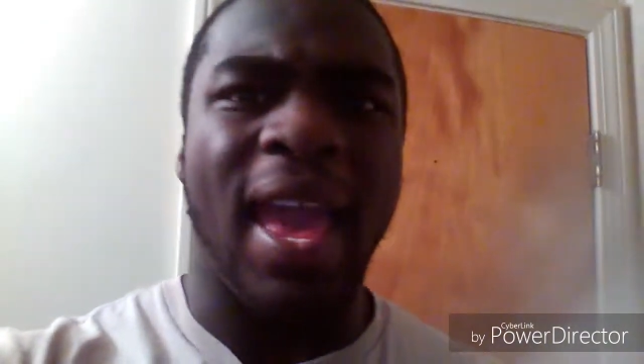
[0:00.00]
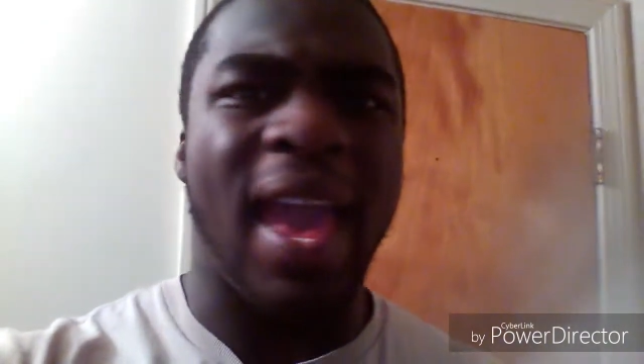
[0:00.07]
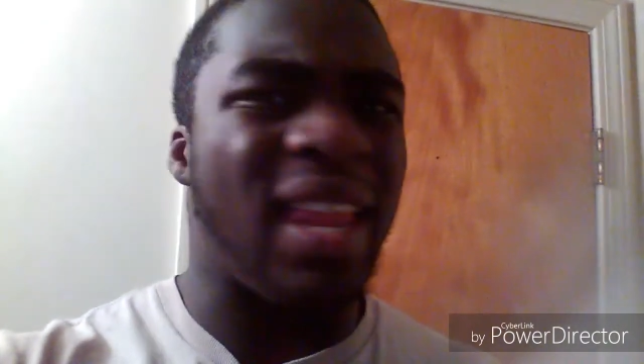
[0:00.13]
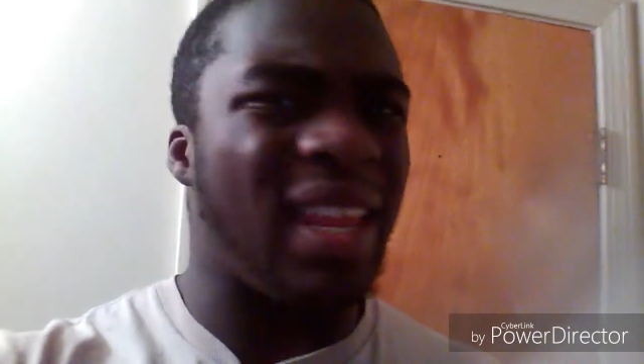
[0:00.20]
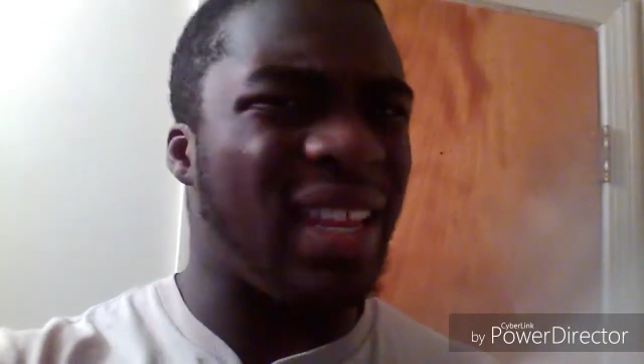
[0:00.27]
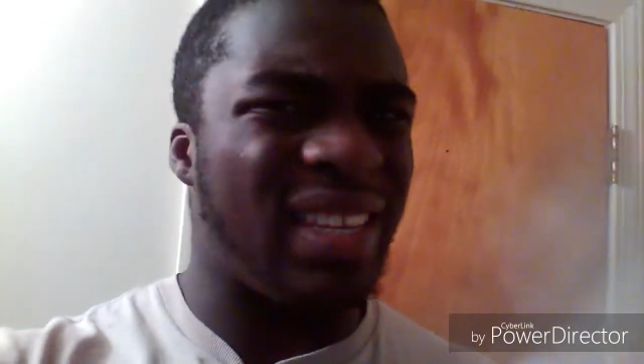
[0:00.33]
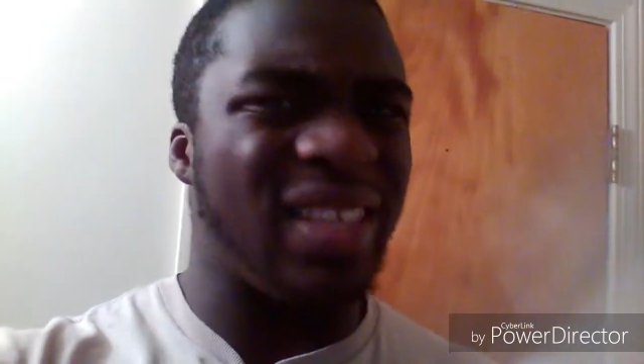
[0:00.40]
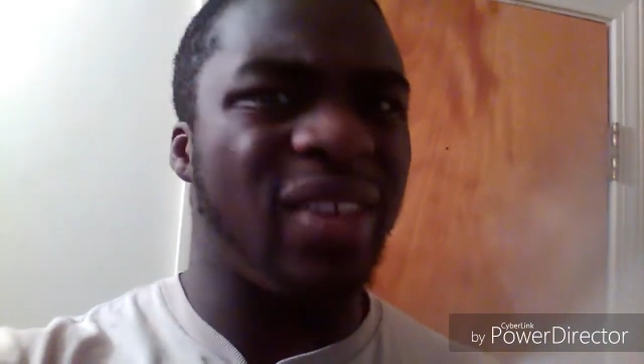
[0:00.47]

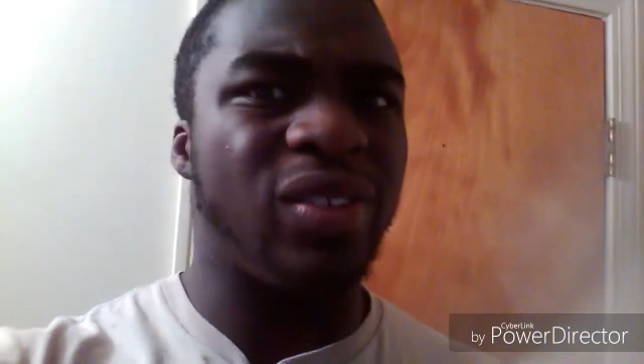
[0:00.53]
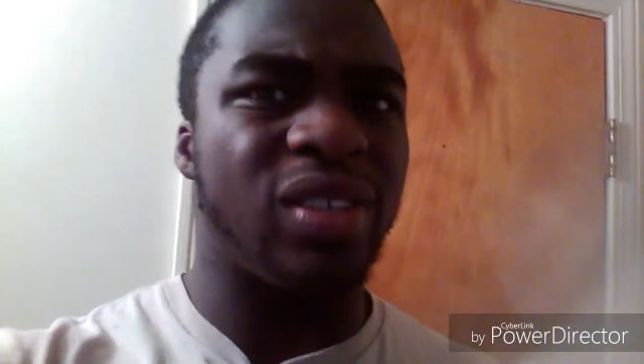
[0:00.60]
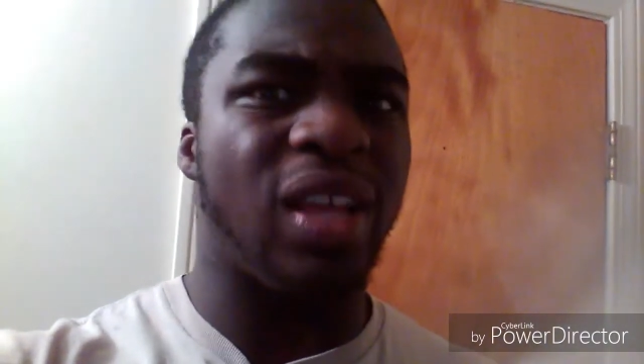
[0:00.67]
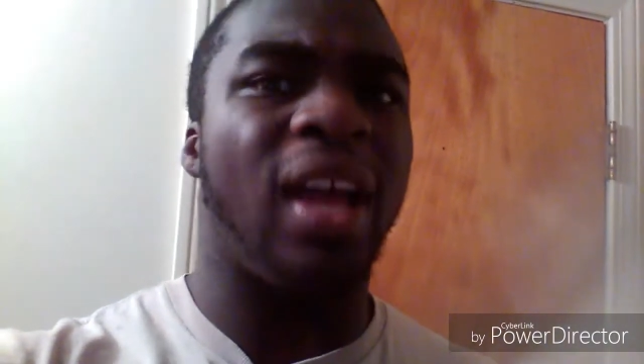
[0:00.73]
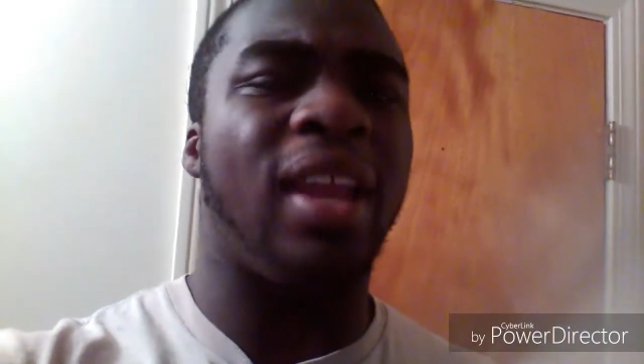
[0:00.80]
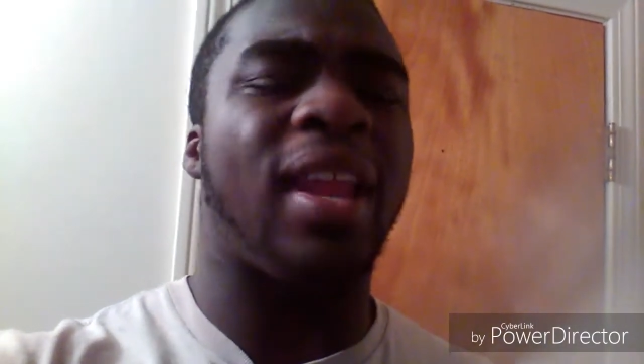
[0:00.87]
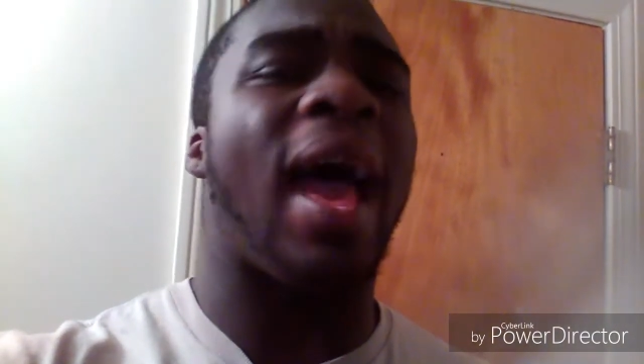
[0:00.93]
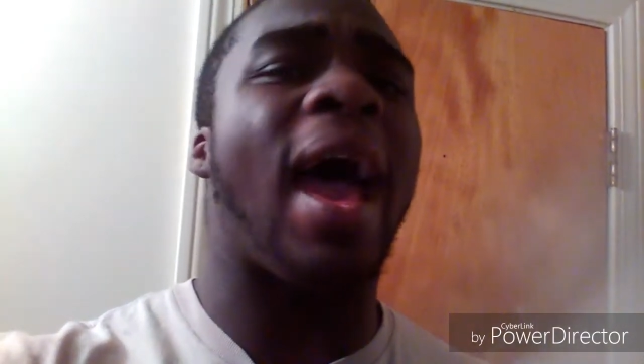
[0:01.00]
and it
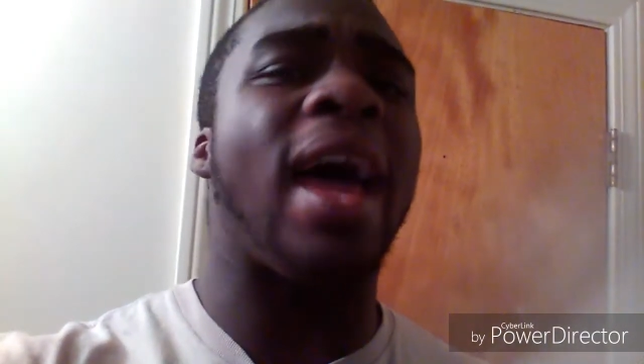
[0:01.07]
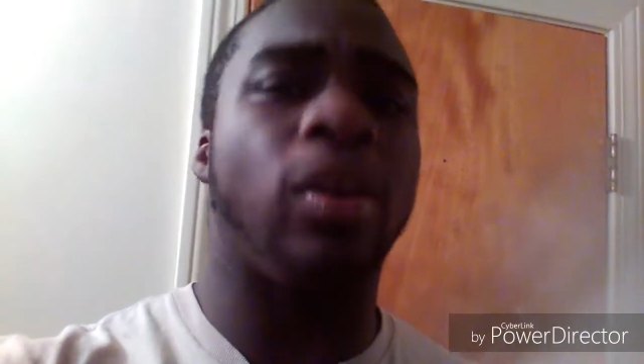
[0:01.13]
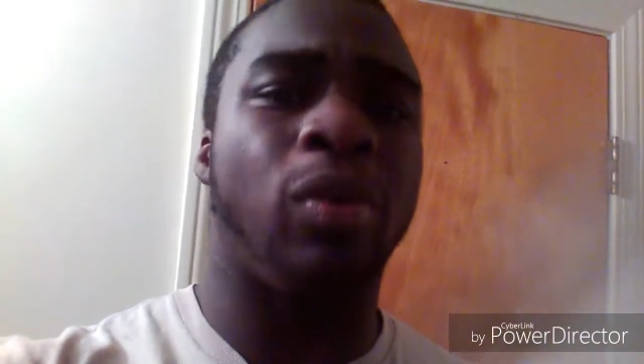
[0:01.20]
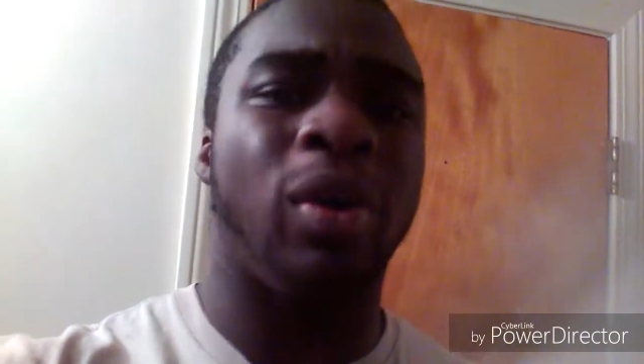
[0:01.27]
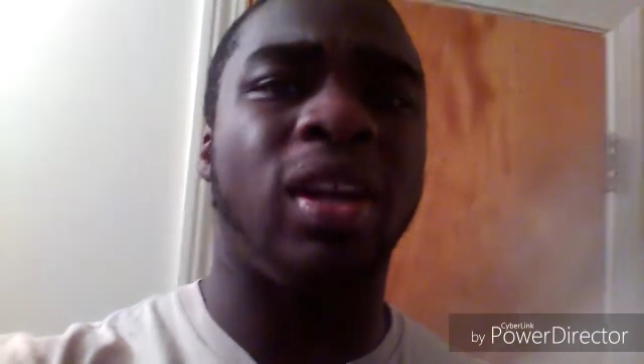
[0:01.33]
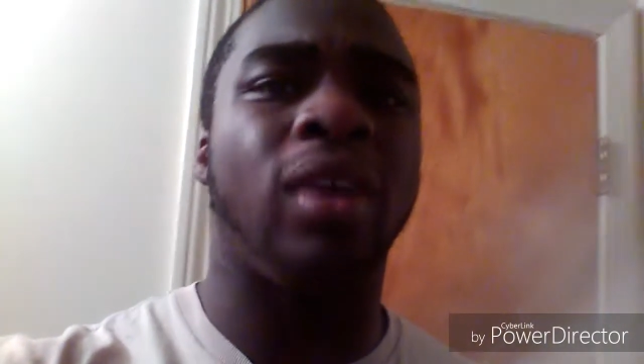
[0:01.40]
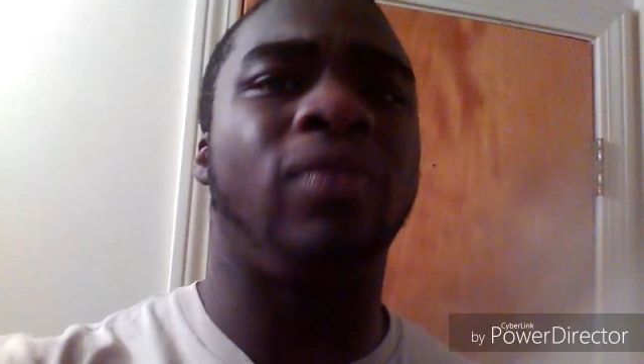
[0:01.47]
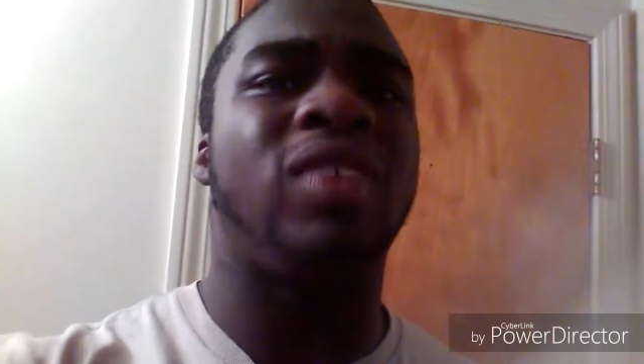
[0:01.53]
deals an
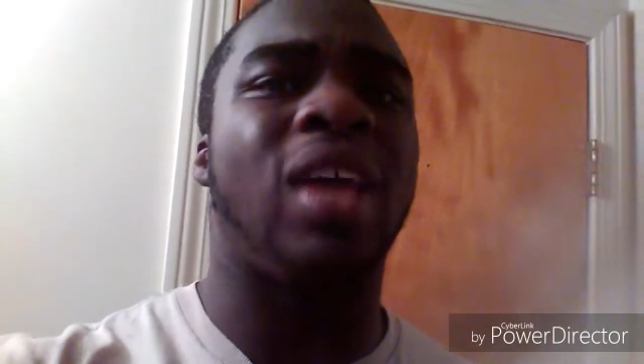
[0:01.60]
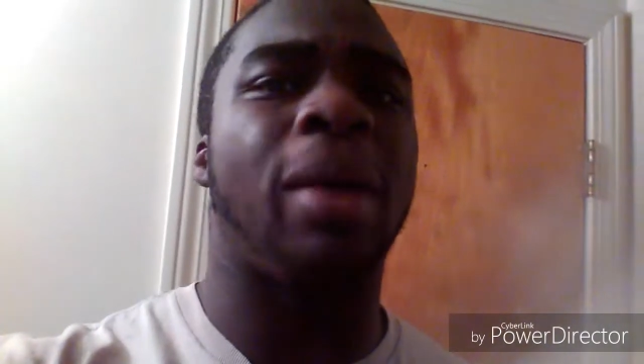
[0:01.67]
adequate enough